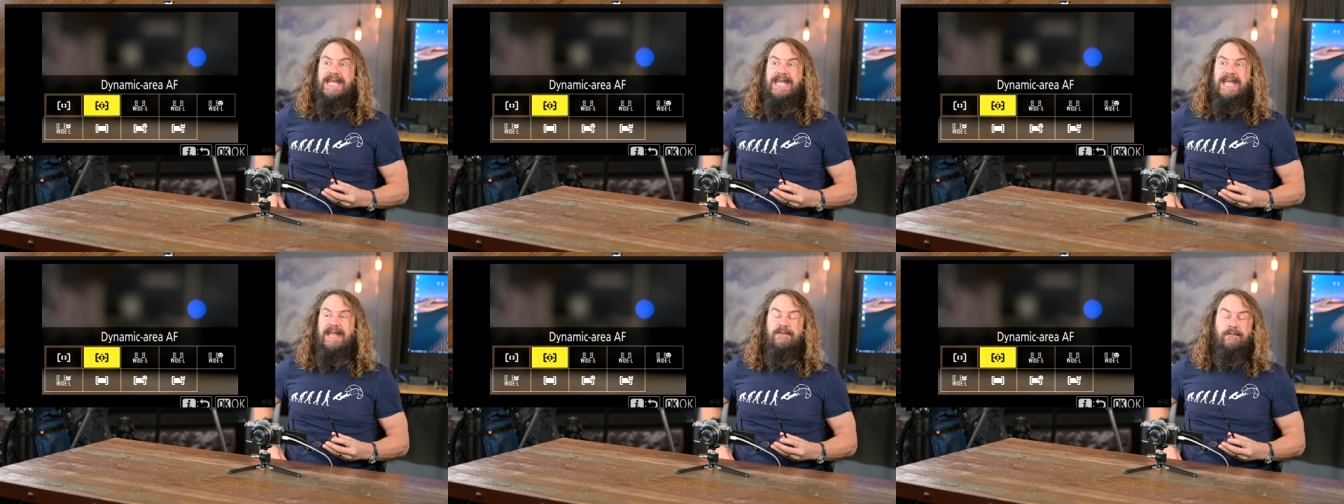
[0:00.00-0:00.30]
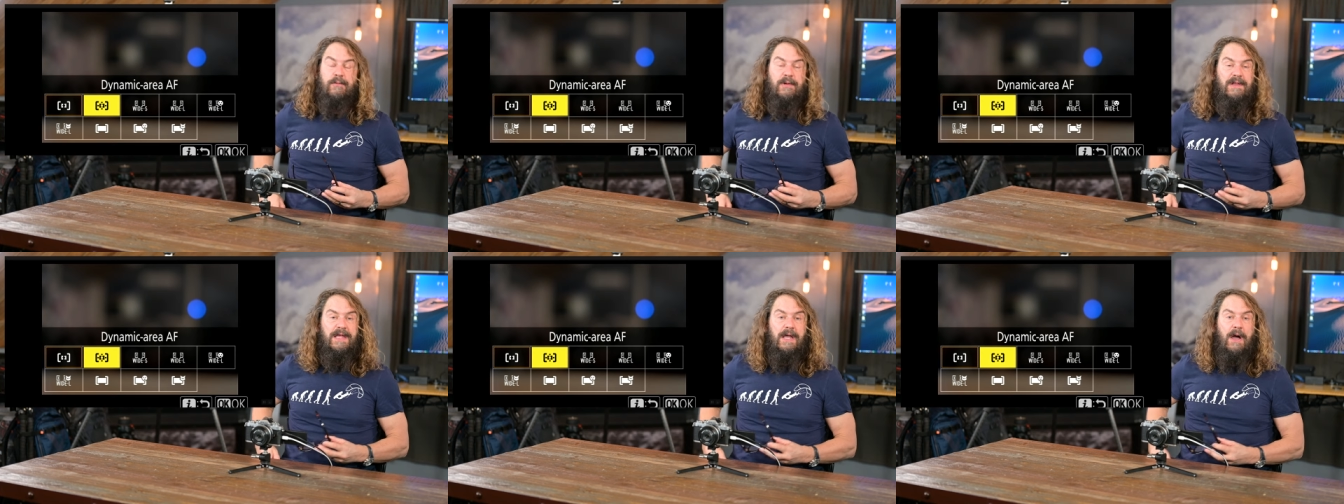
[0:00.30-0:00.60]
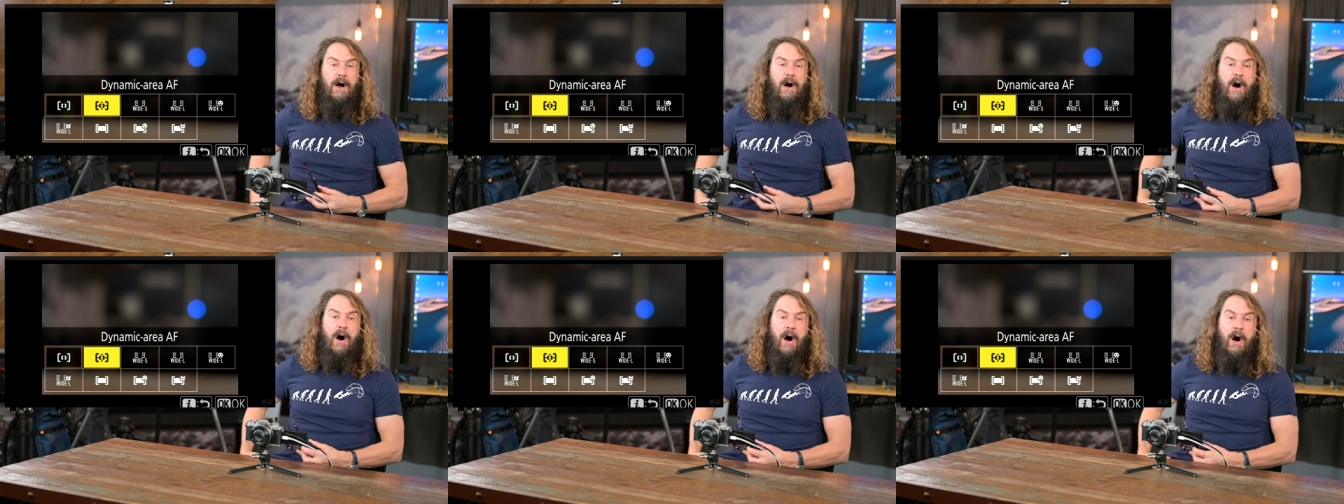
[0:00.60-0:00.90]
it's really
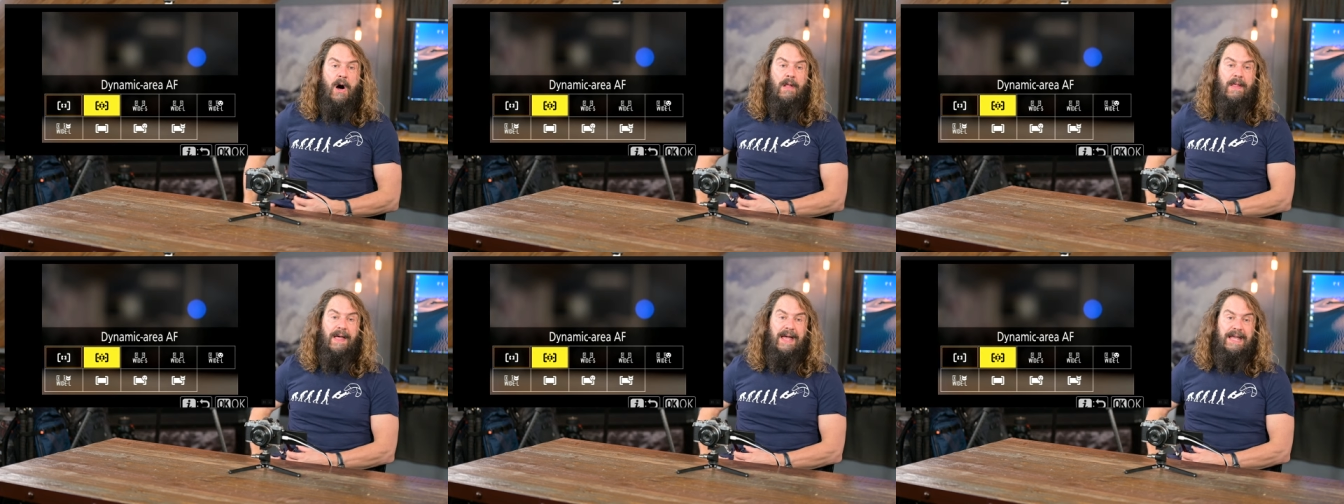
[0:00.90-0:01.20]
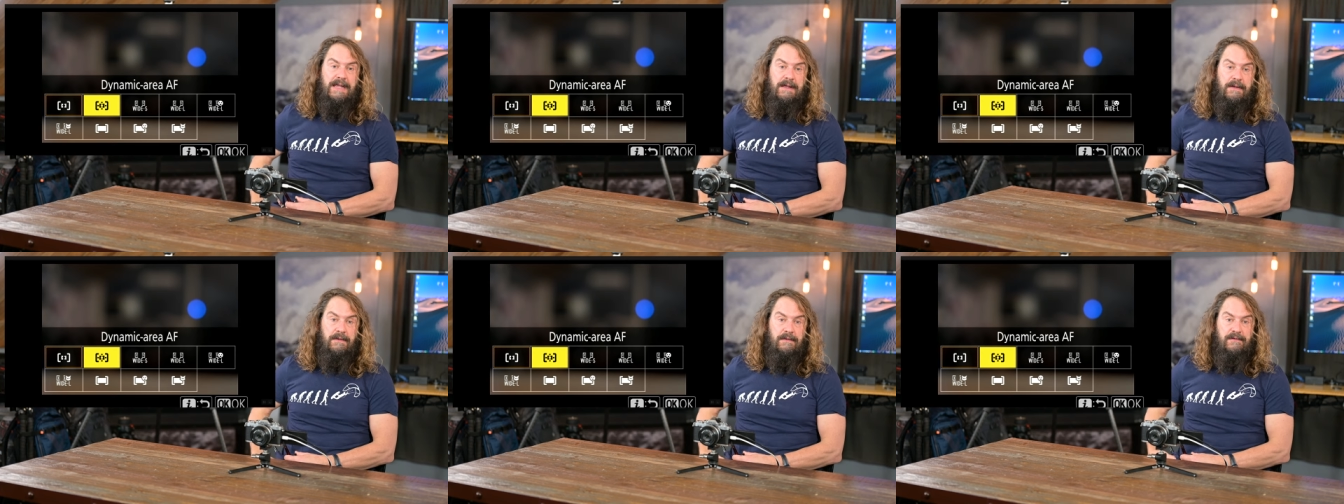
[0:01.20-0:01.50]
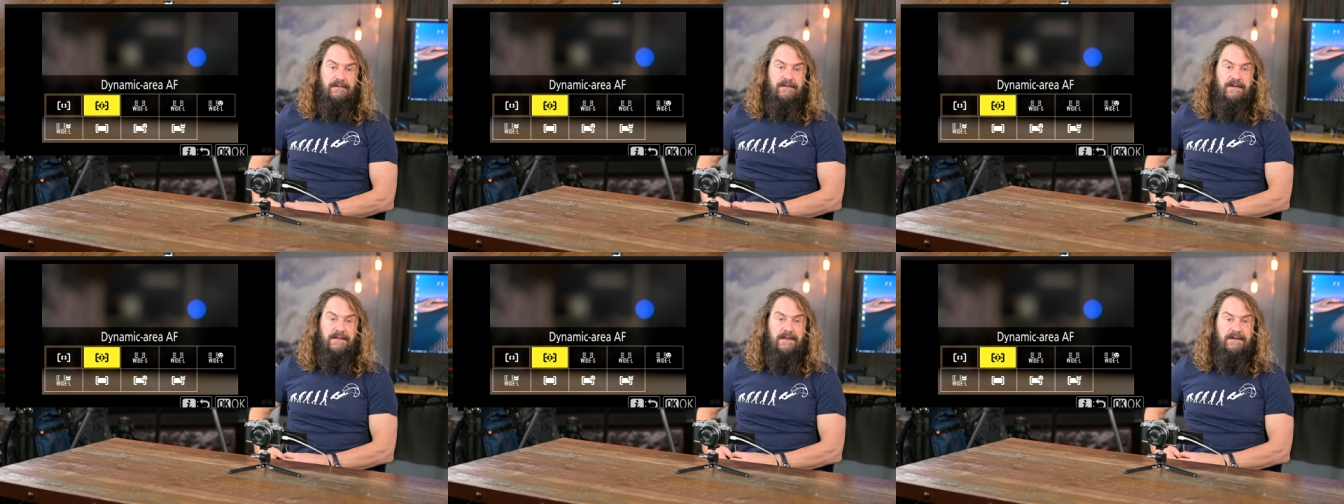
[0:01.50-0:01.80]
all I
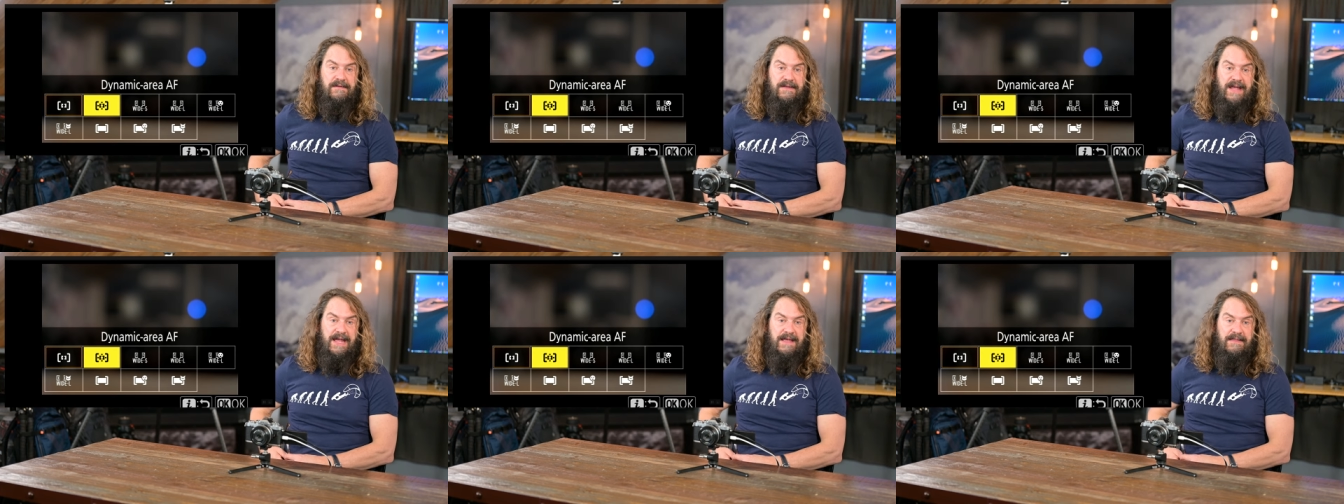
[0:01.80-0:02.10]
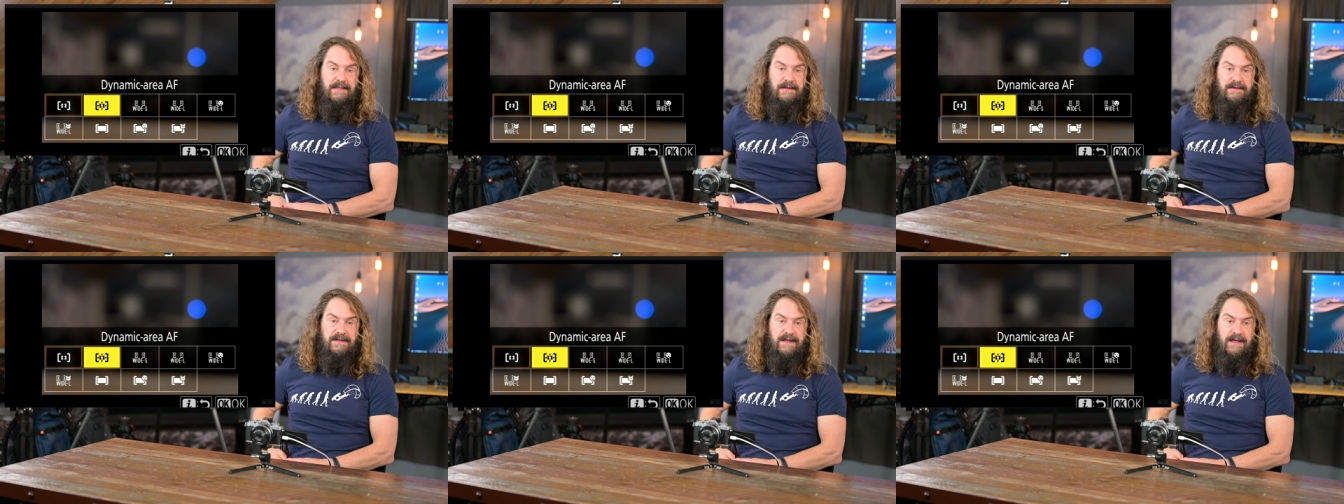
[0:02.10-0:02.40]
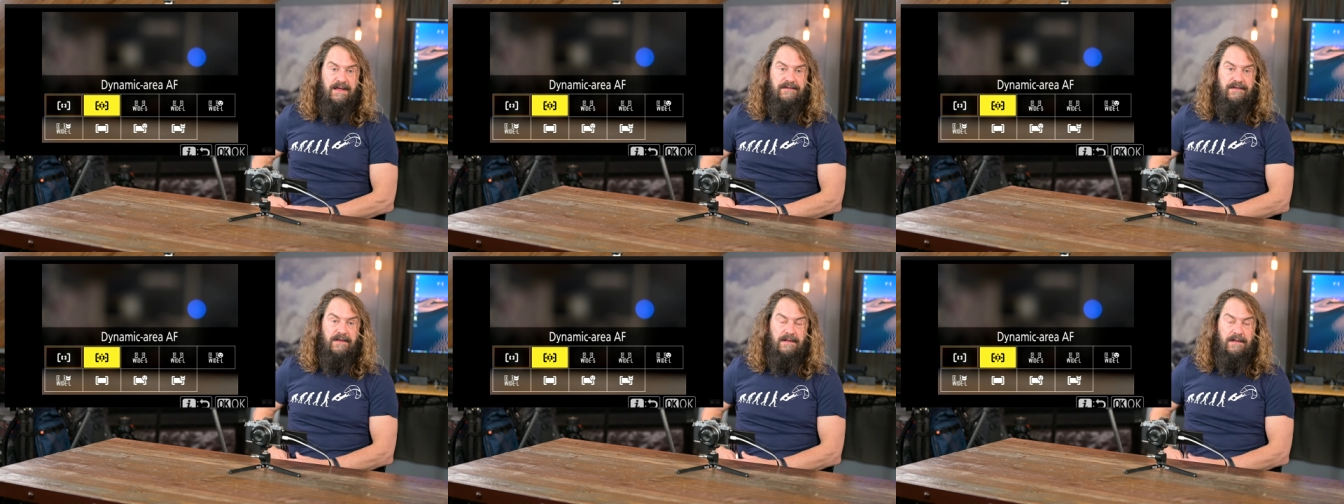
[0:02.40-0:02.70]
used in the day of the
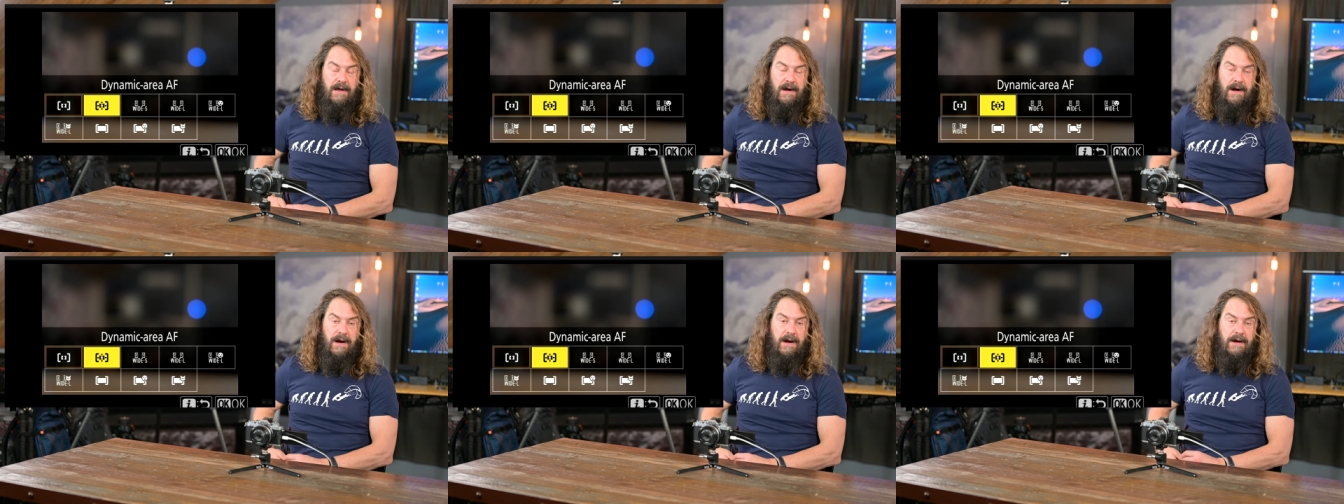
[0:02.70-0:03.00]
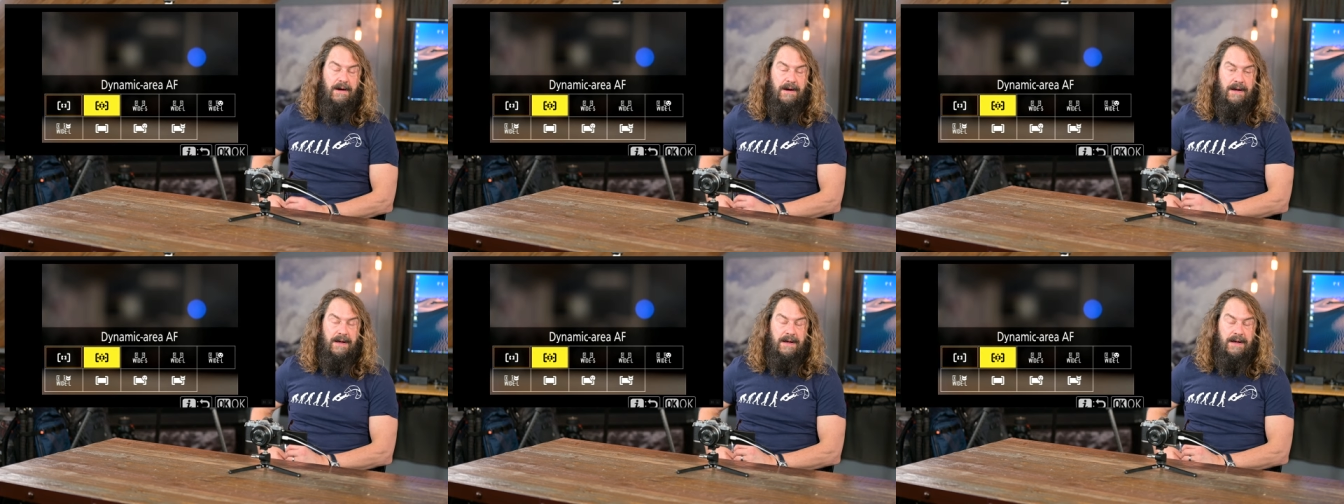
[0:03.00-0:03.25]
D S L R.